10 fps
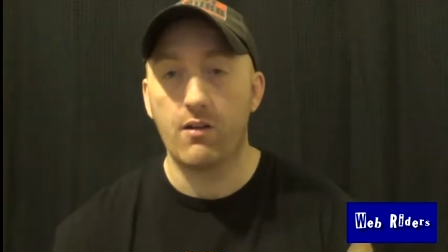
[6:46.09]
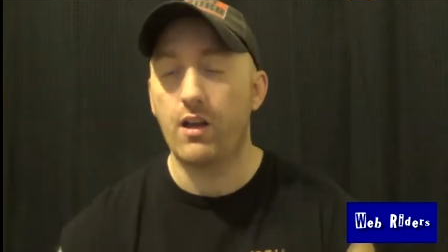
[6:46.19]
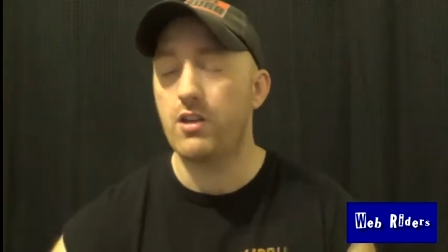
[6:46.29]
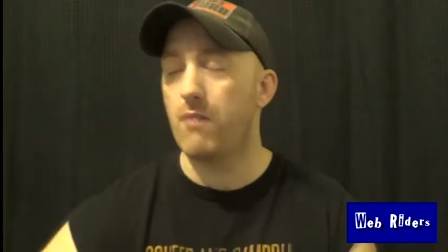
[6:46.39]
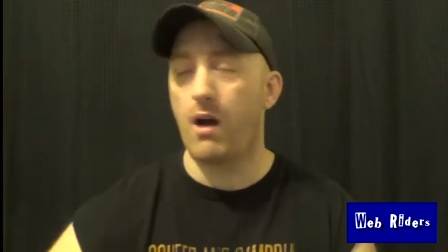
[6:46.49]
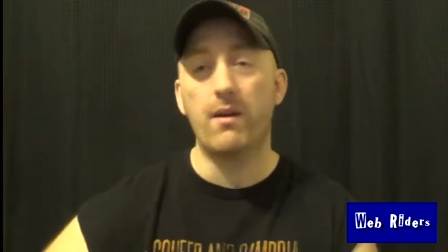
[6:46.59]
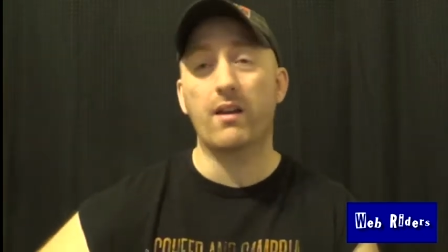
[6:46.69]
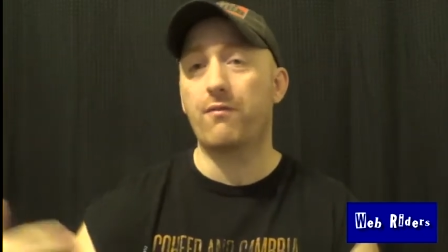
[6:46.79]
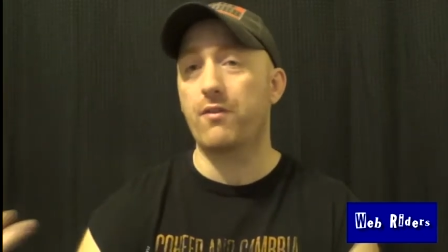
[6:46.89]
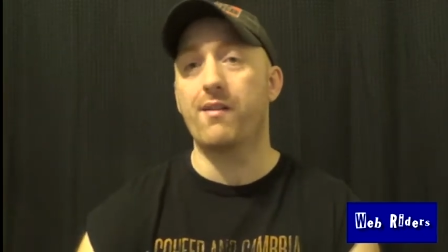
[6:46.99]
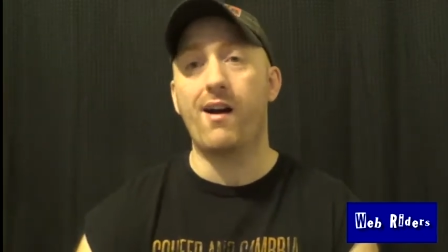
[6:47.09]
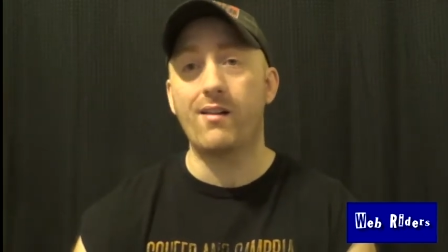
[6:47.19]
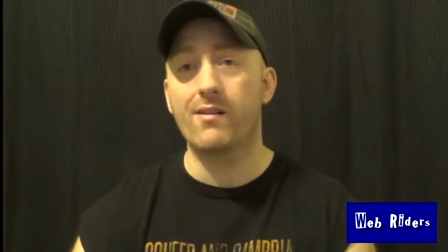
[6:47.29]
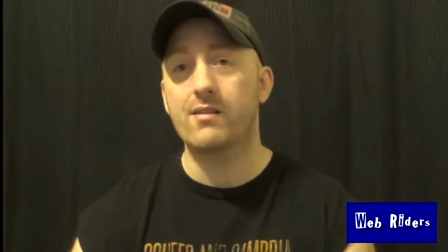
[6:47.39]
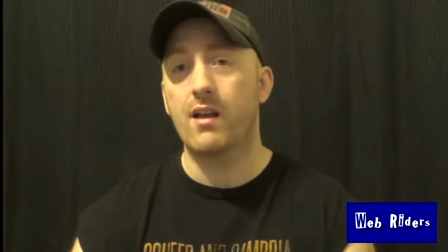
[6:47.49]
And you might make a few
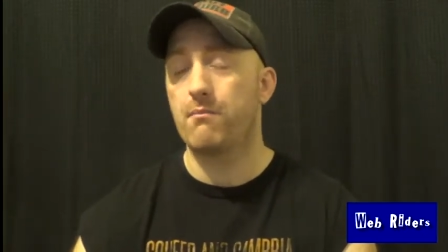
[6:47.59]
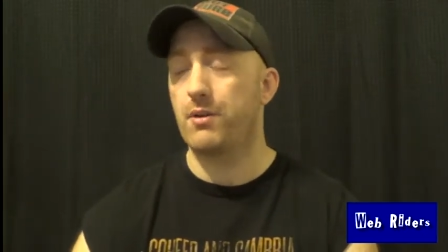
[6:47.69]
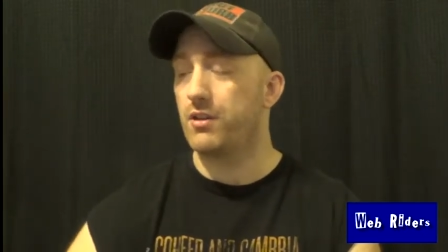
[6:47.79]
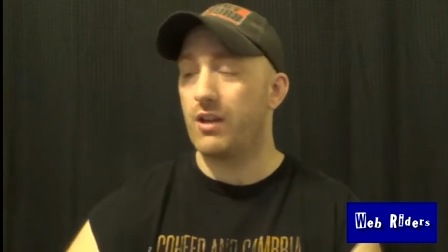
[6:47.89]
dollars, but